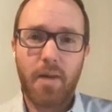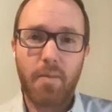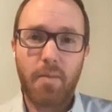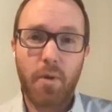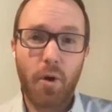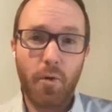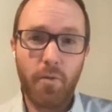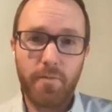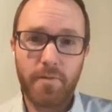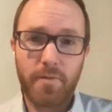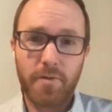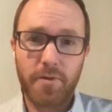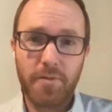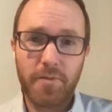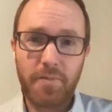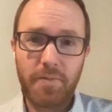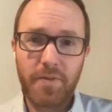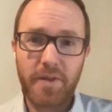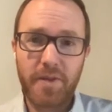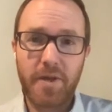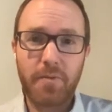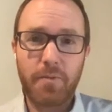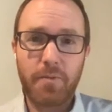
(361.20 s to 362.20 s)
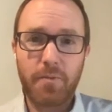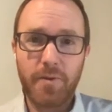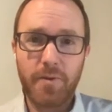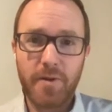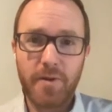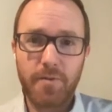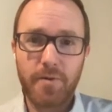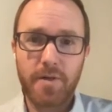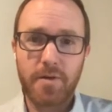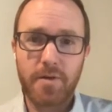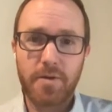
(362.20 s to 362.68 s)
I'm hopeful that
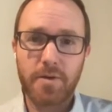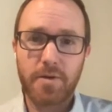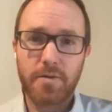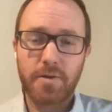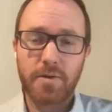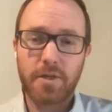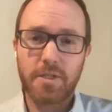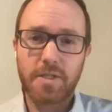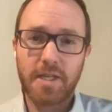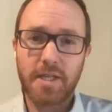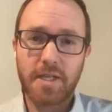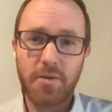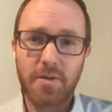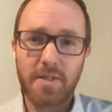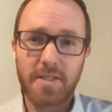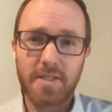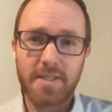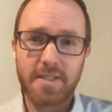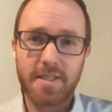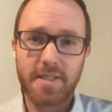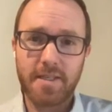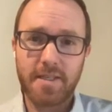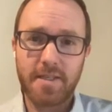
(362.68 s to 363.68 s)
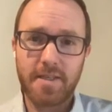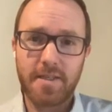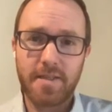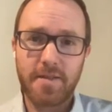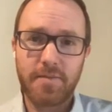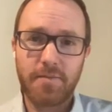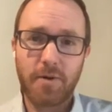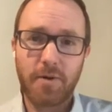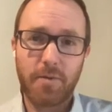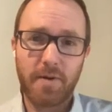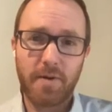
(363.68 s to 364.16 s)
we will continue to see
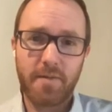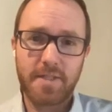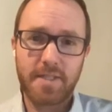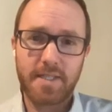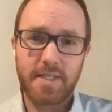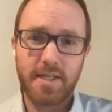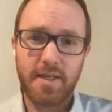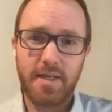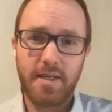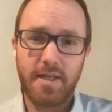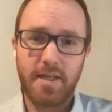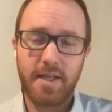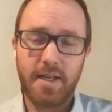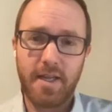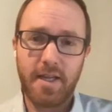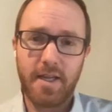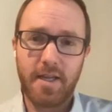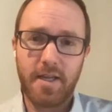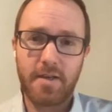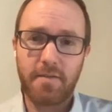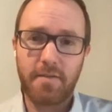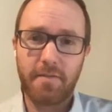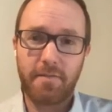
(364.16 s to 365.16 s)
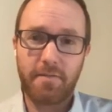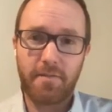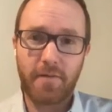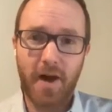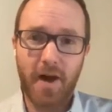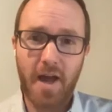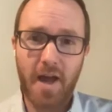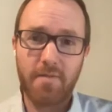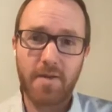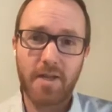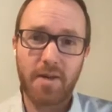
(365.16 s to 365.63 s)
what we've seen in
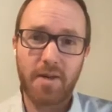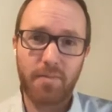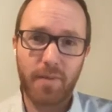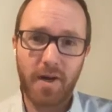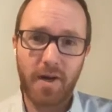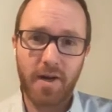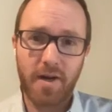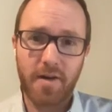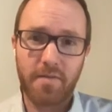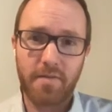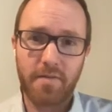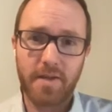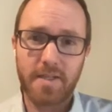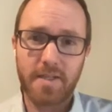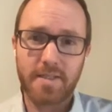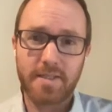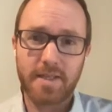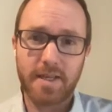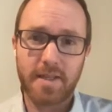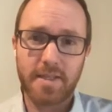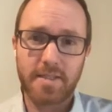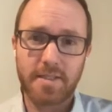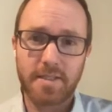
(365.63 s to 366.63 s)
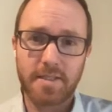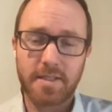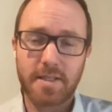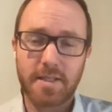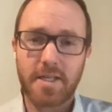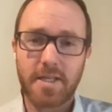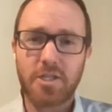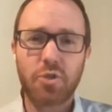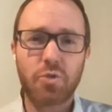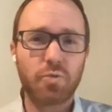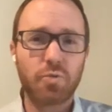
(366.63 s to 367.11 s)
5 and above, is that this is
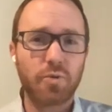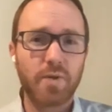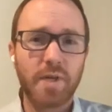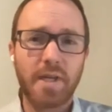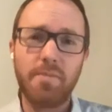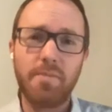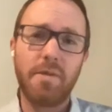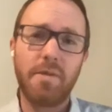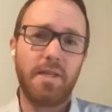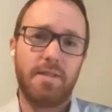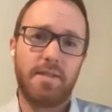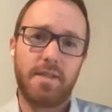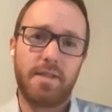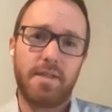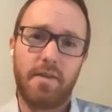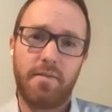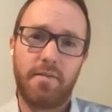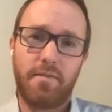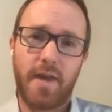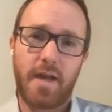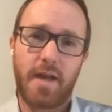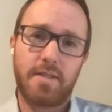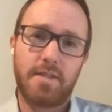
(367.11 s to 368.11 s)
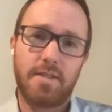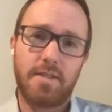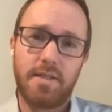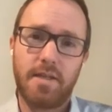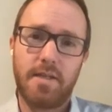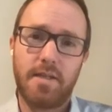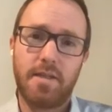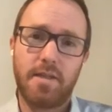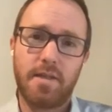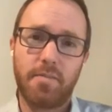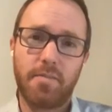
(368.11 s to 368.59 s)
an extremely safe
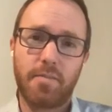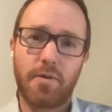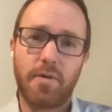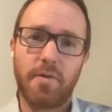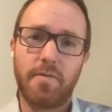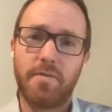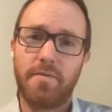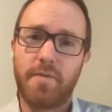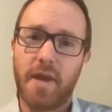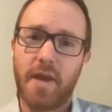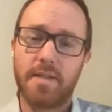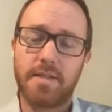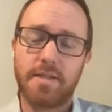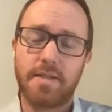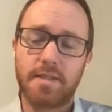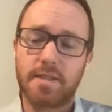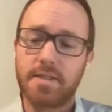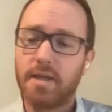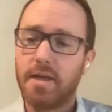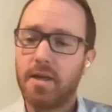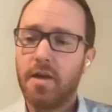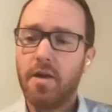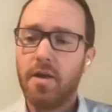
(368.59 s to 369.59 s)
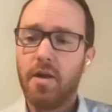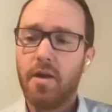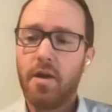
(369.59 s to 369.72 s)
vaccine that prevents